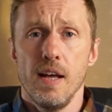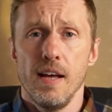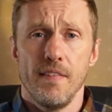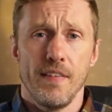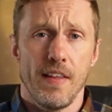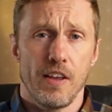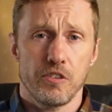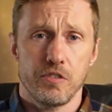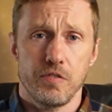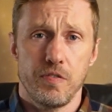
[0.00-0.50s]
And
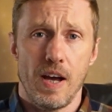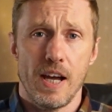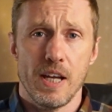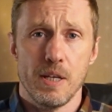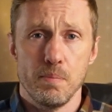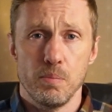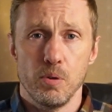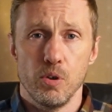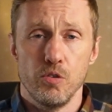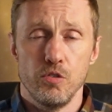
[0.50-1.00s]
that's
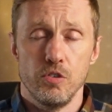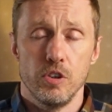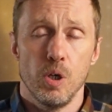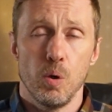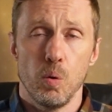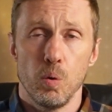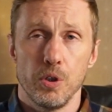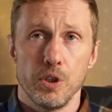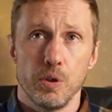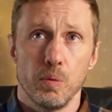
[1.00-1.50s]
fine, but
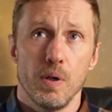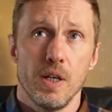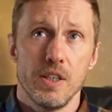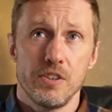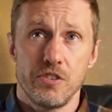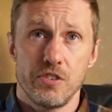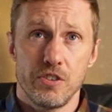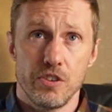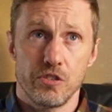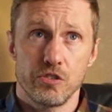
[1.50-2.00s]
Noel and
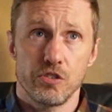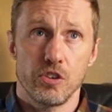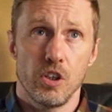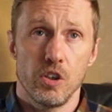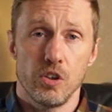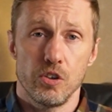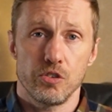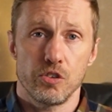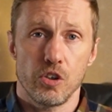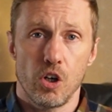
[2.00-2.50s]
Oasis'
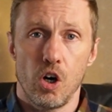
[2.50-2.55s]
songs